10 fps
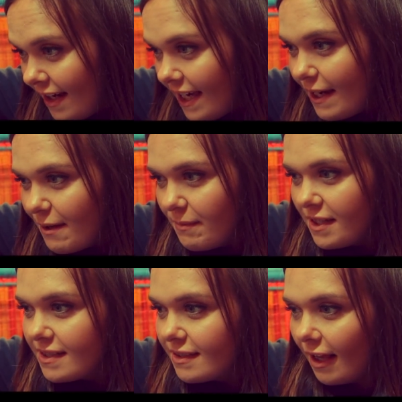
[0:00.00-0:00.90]
And
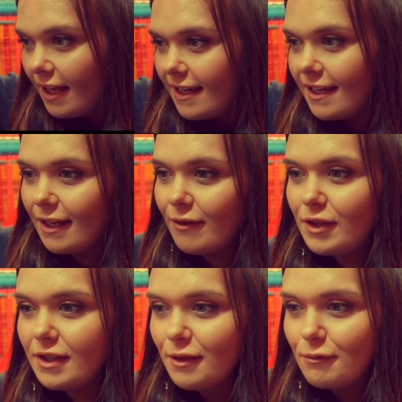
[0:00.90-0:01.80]
there's like a
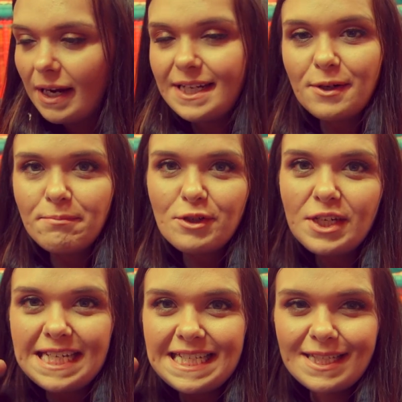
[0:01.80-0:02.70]
few little ride-on
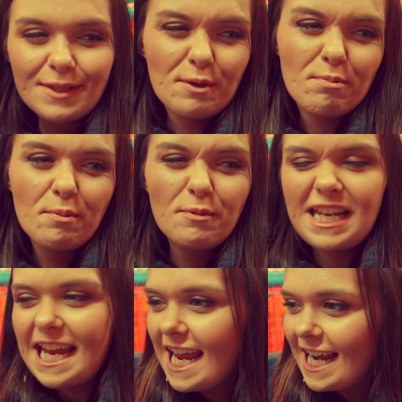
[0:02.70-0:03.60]
machines, you put
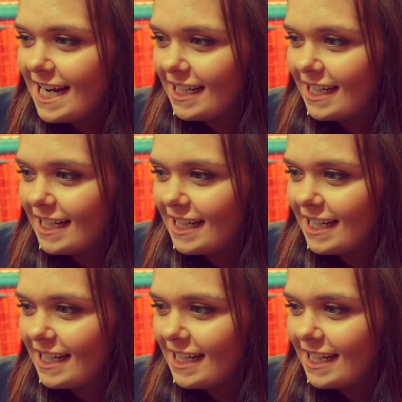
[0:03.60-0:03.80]
money in,